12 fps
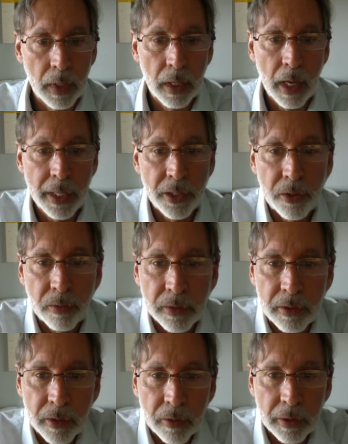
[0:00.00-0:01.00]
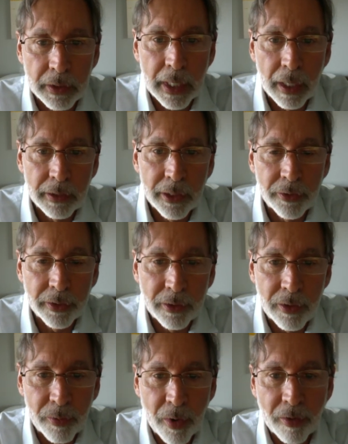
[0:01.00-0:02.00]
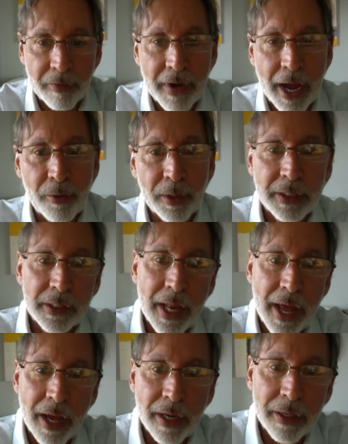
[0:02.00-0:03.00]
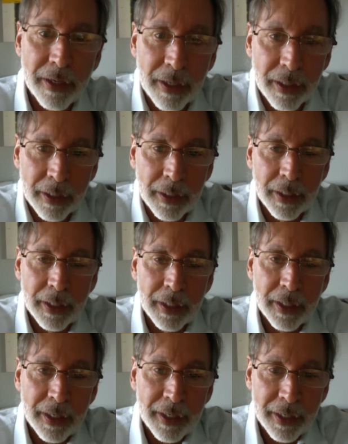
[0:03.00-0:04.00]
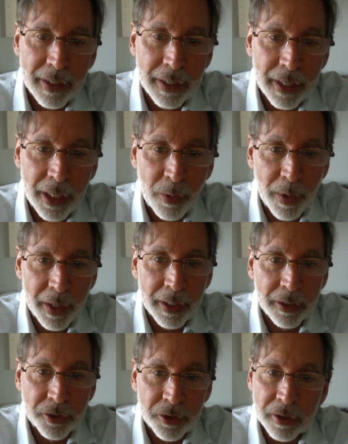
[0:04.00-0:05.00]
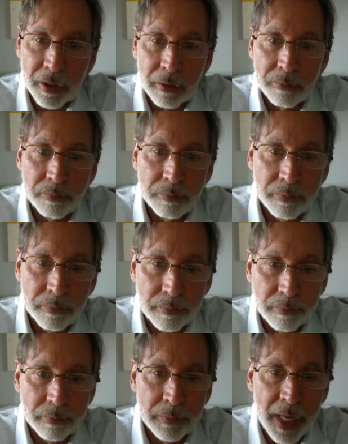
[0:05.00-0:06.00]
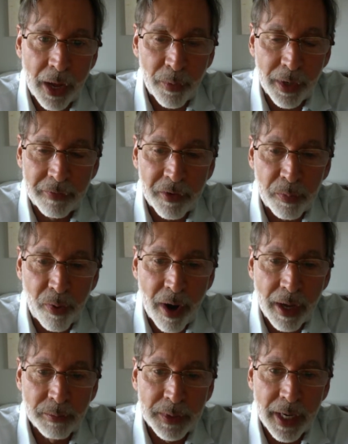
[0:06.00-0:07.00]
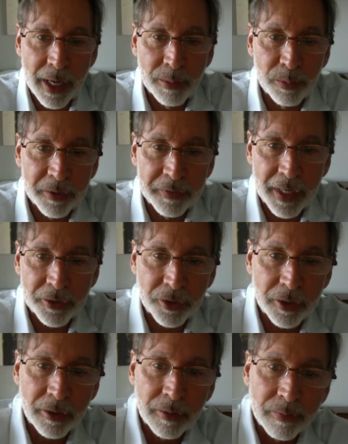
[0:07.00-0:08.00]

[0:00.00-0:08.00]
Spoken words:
How you doing, students out there in coronavirus land? Anyway, here's your not ready for prime time professor,